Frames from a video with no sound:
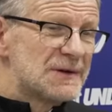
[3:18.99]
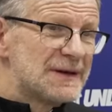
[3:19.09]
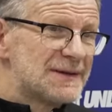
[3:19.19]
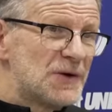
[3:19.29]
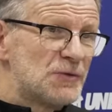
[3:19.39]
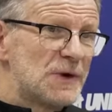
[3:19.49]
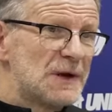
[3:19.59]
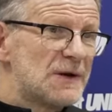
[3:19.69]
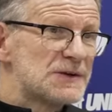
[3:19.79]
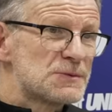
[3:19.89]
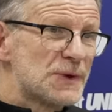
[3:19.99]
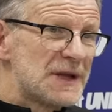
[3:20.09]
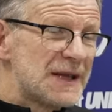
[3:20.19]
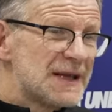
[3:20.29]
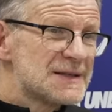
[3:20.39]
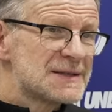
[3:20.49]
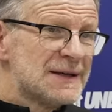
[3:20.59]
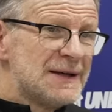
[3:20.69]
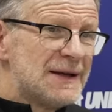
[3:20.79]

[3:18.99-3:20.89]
I realise what it is,